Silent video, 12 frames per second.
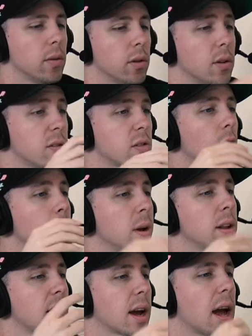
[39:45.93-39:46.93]
there's so
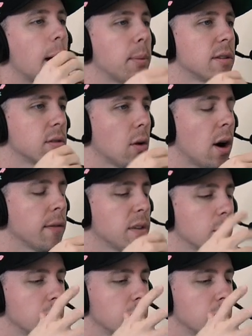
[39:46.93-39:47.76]
much that happens so often